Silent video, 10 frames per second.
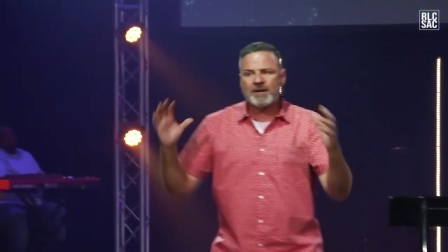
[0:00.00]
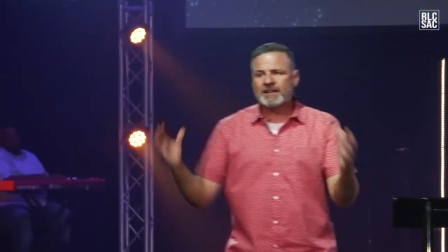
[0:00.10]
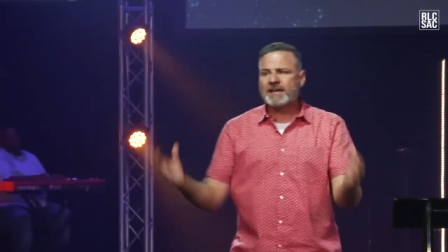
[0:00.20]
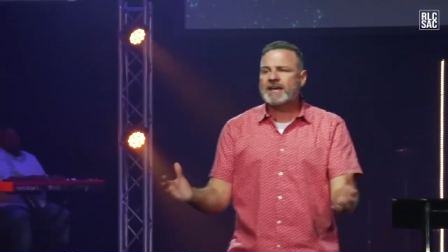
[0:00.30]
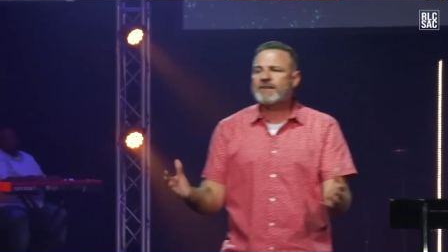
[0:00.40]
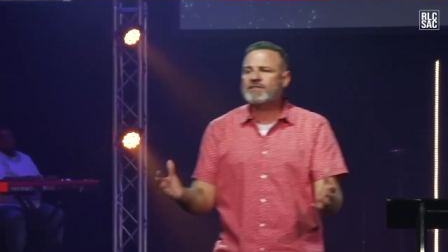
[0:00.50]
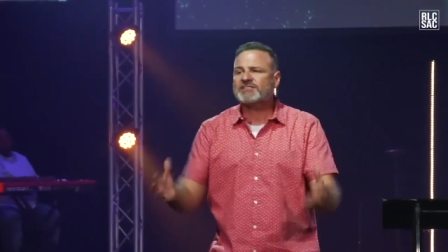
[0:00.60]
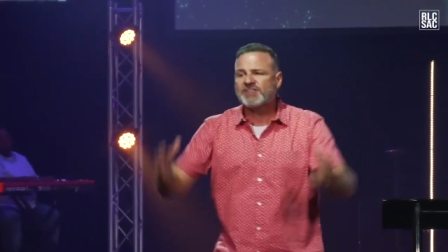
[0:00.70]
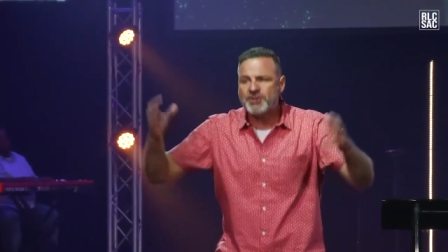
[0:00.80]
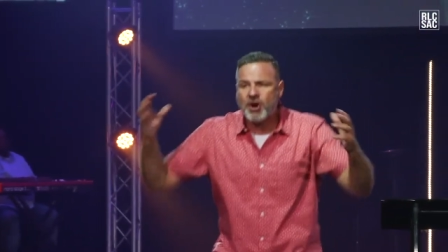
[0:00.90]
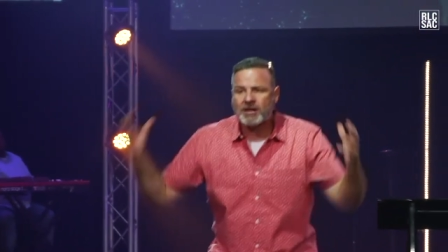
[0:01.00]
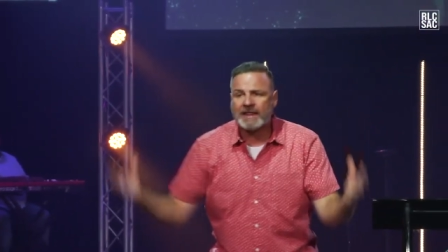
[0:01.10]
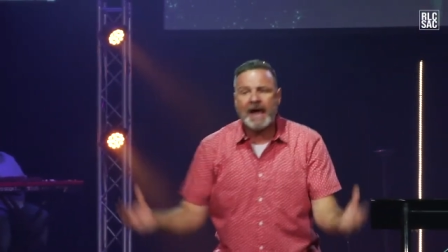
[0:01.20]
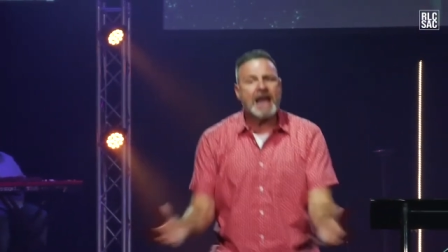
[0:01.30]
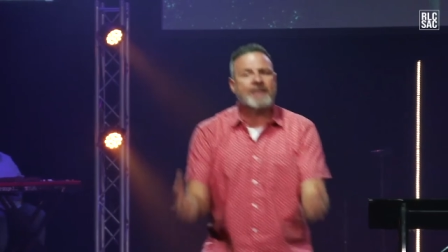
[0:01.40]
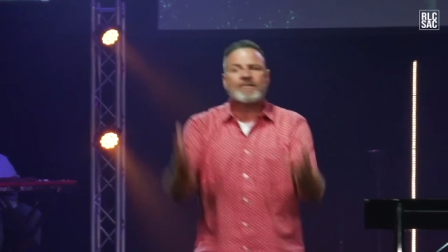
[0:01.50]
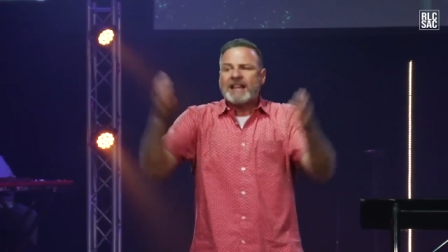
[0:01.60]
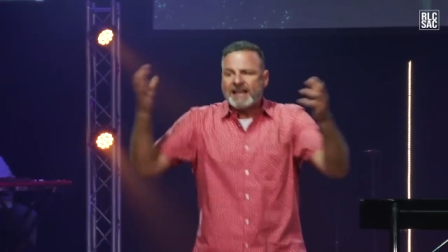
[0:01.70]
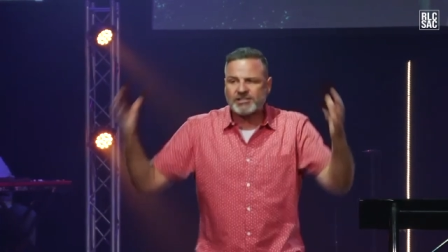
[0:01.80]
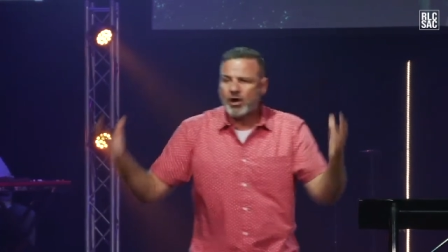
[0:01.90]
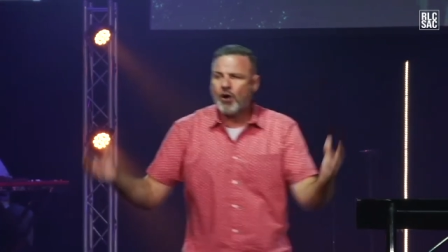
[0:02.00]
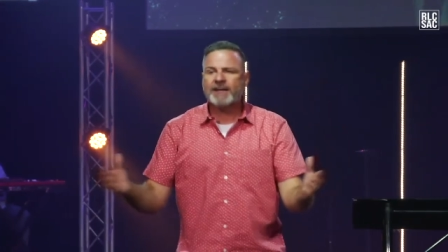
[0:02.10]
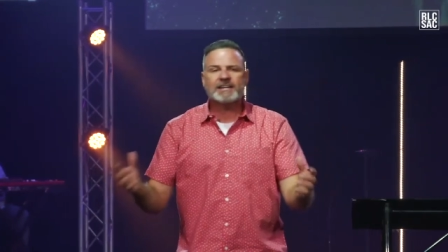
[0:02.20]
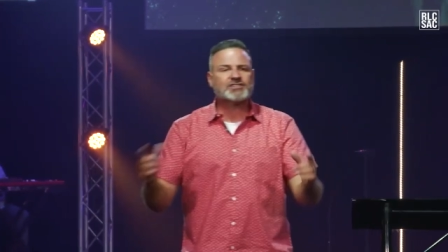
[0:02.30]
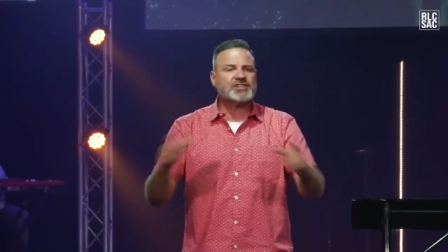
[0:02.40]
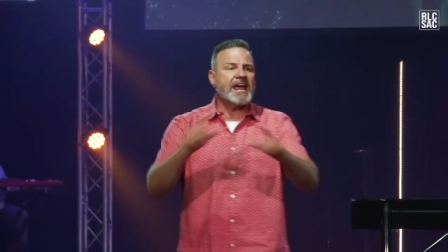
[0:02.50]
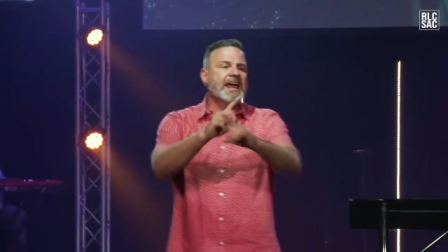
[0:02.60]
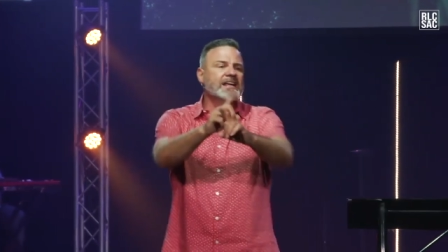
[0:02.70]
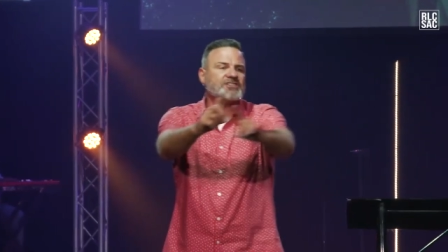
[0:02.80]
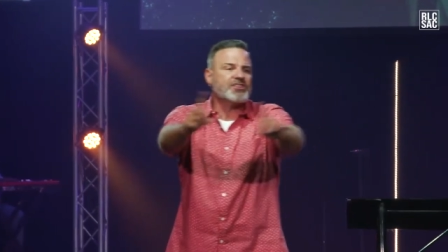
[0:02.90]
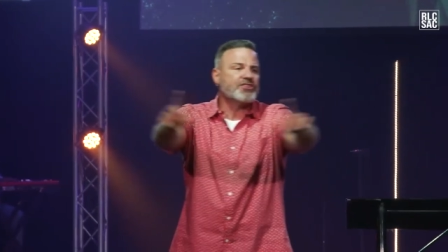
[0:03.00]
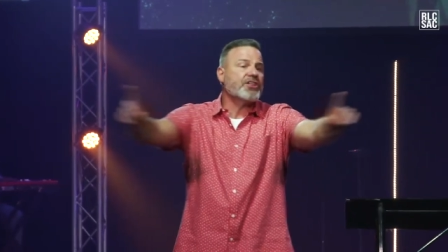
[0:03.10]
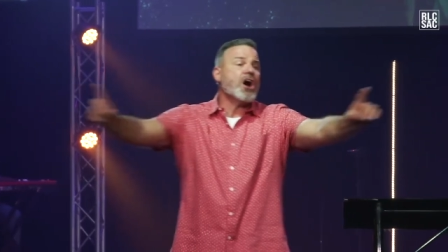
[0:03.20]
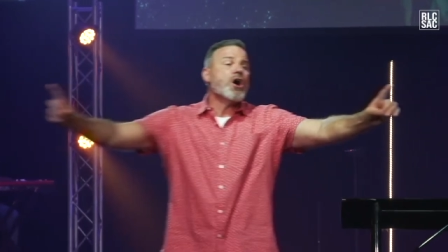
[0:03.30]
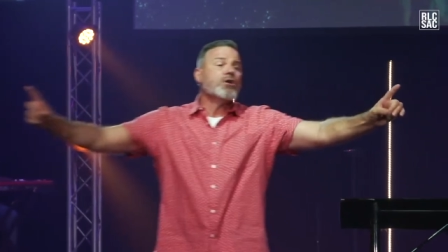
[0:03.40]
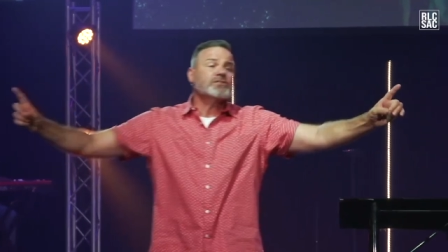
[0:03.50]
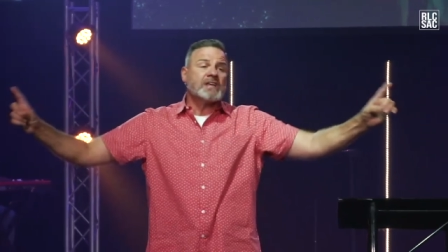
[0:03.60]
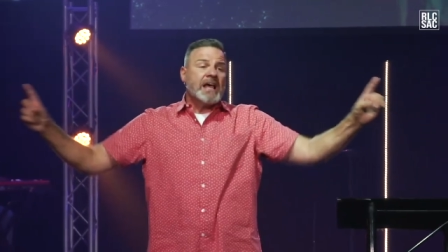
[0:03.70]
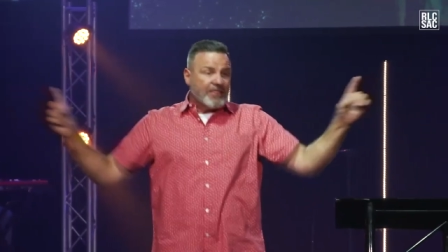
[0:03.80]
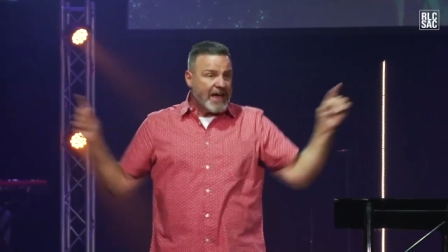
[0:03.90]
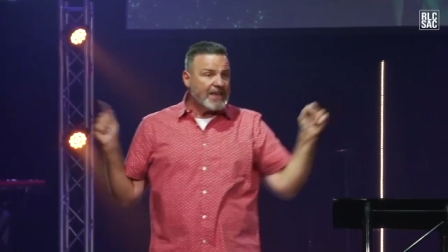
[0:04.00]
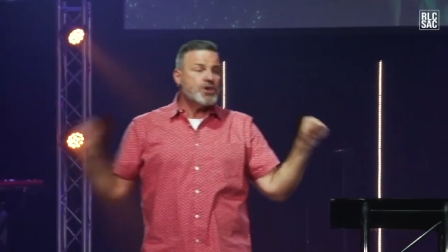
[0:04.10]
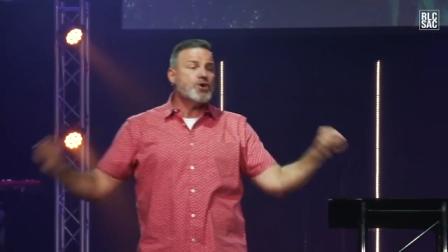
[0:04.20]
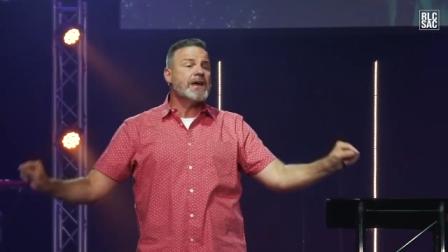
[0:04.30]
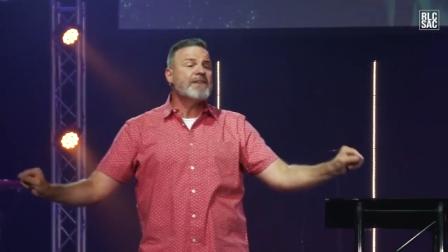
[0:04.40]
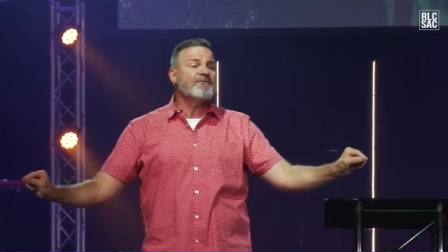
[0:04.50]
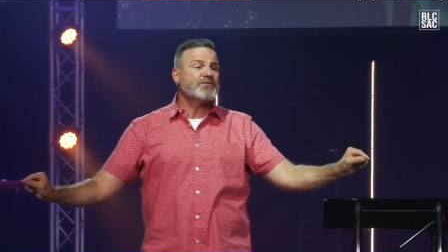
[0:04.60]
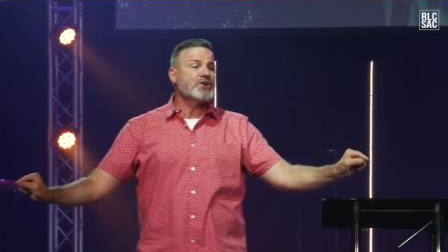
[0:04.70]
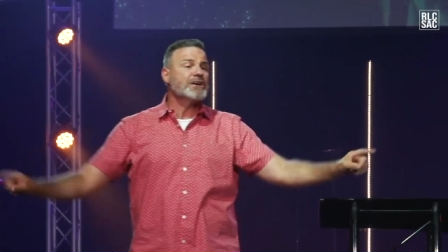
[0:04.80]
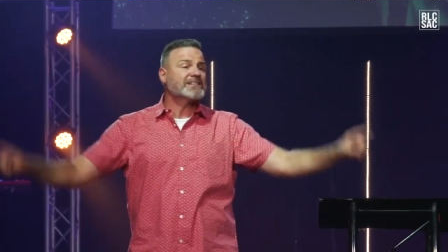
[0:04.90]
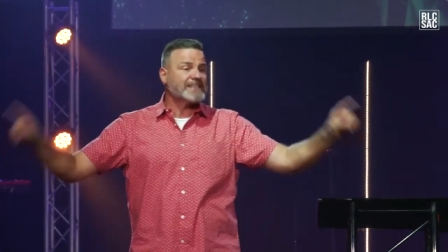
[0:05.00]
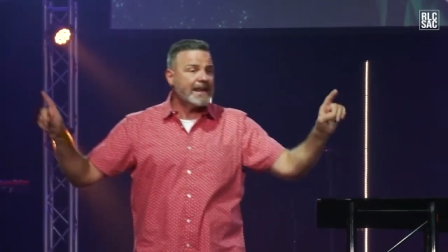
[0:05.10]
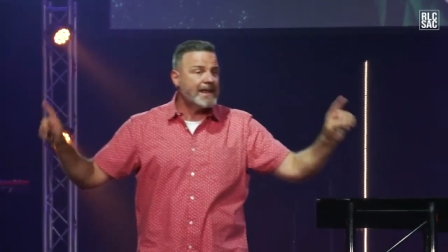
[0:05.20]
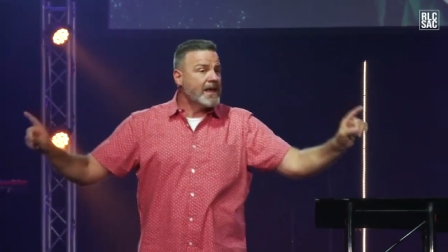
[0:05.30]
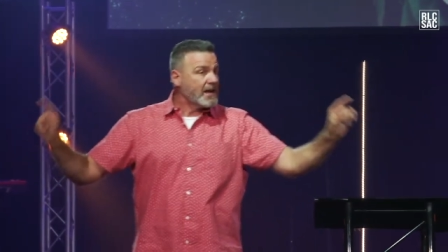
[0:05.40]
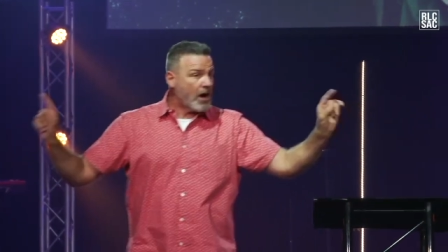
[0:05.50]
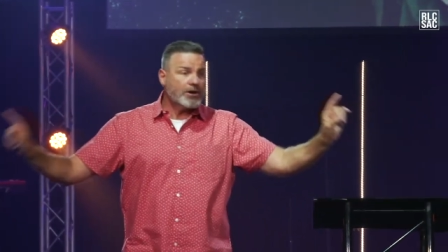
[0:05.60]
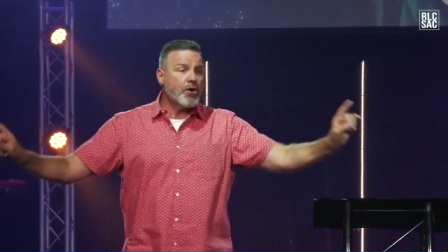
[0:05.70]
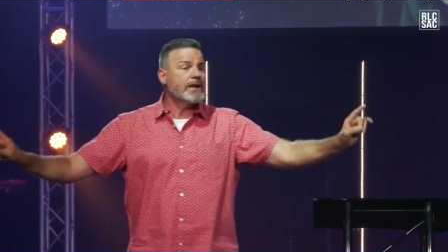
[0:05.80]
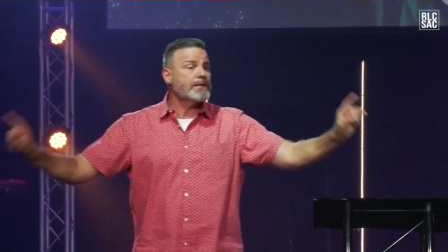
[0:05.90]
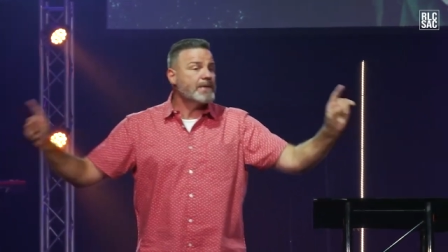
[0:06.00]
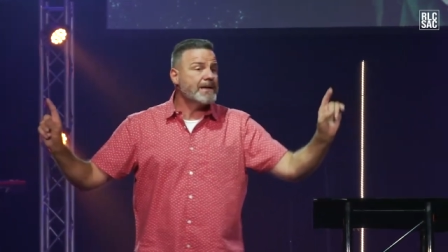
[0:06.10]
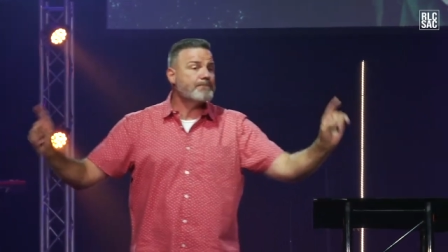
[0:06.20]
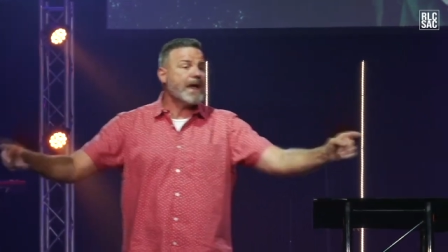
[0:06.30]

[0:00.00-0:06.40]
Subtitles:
believe, listen, your life is going to change. And those that you influence and are going to be